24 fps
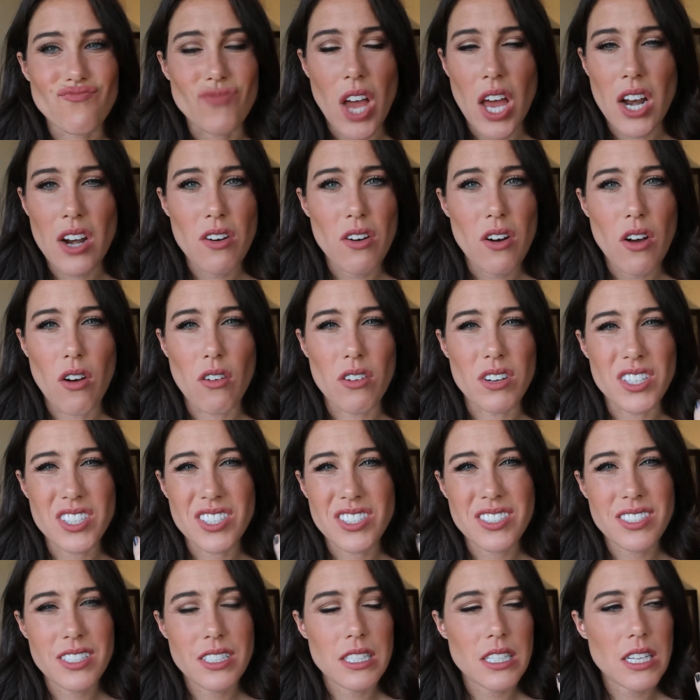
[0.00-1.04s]
I don't know, it's
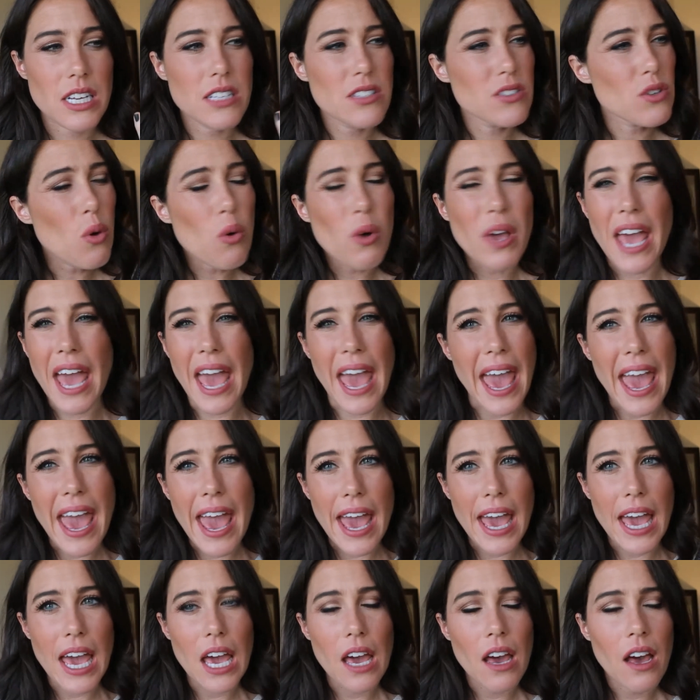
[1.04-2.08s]
just, it's
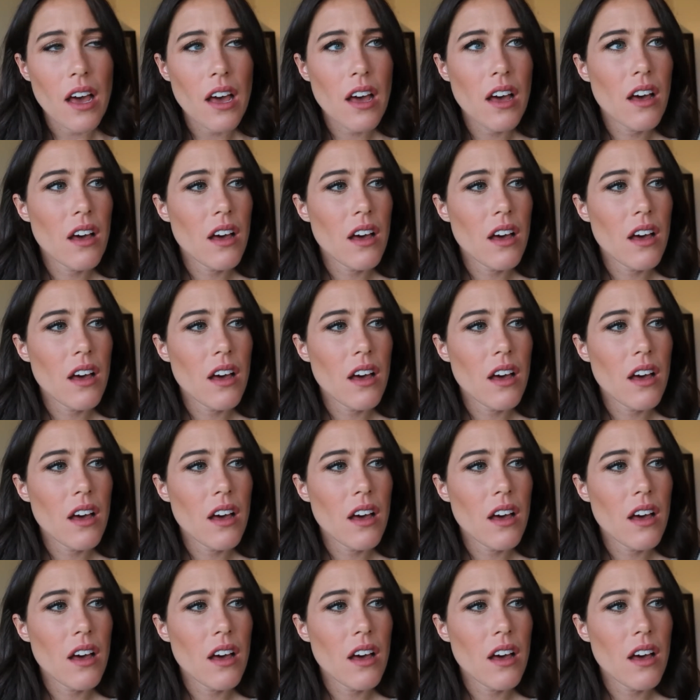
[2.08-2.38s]
okay.